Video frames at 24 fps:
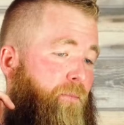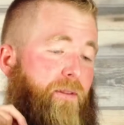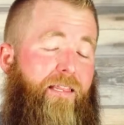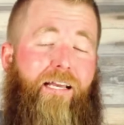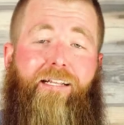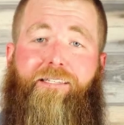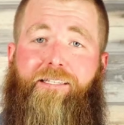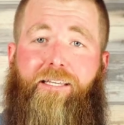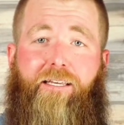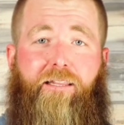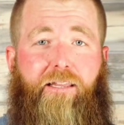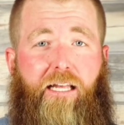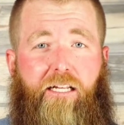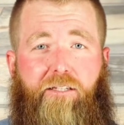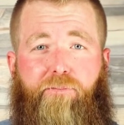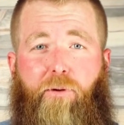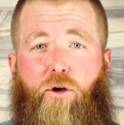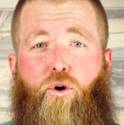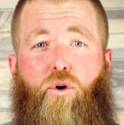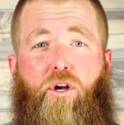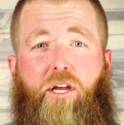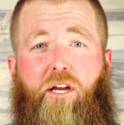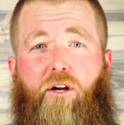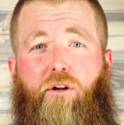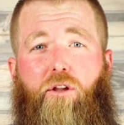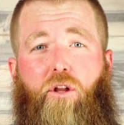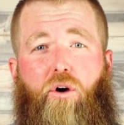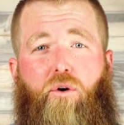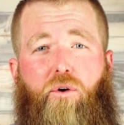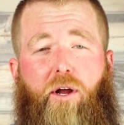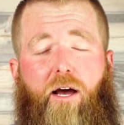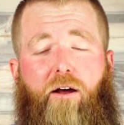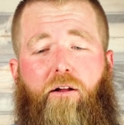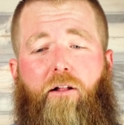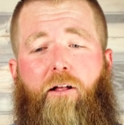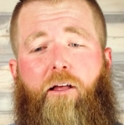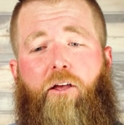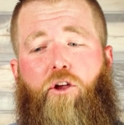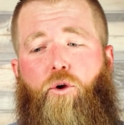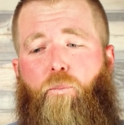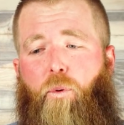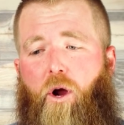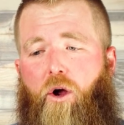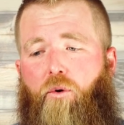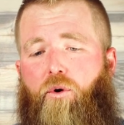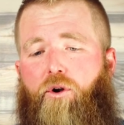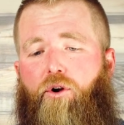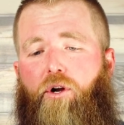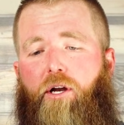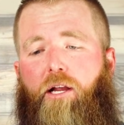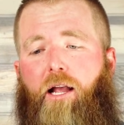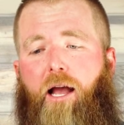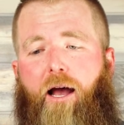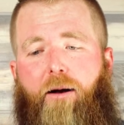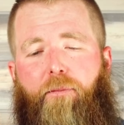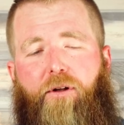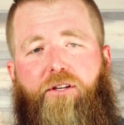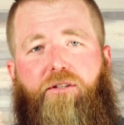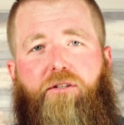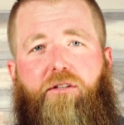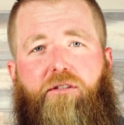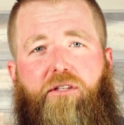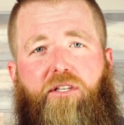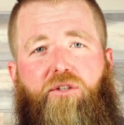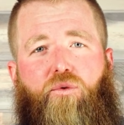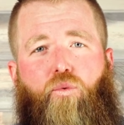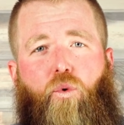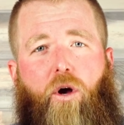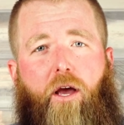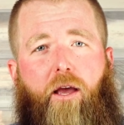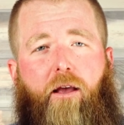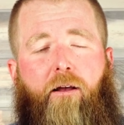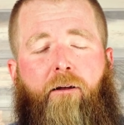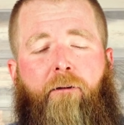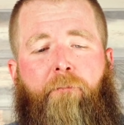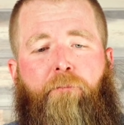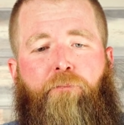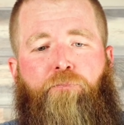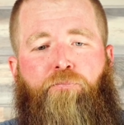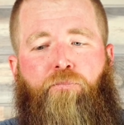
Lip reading: That's it. That's my whole gear loadout. You're probably wondering, how much does this weigh?